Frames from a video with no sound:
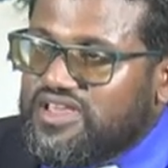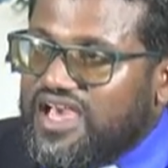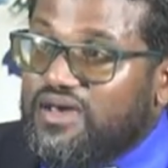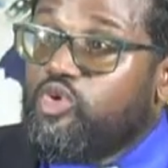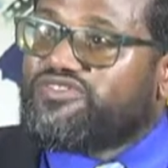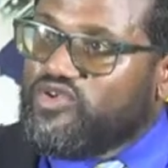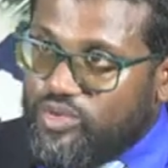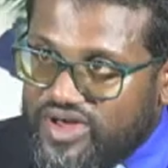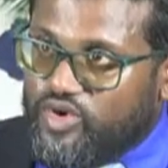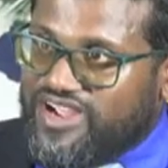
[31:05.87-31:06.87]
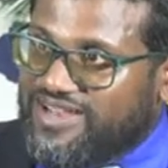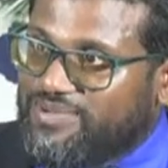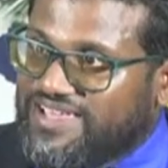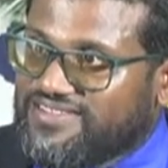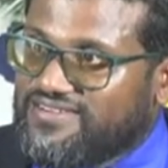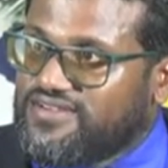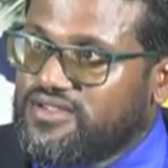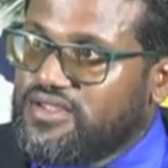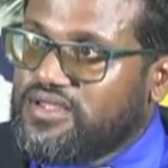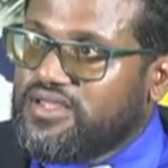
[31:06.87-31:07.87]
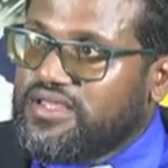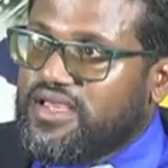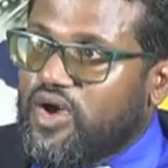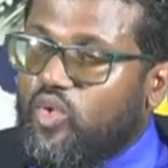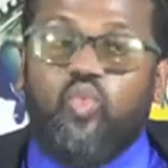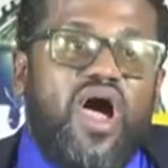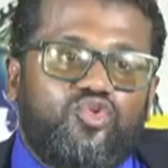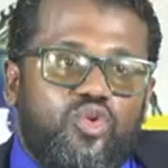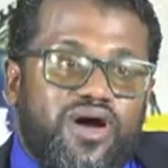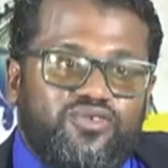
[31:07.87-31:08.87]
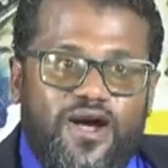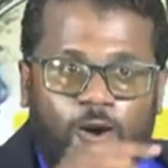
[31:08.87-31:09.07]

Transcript: And I mostly woman work at the place, One woman would have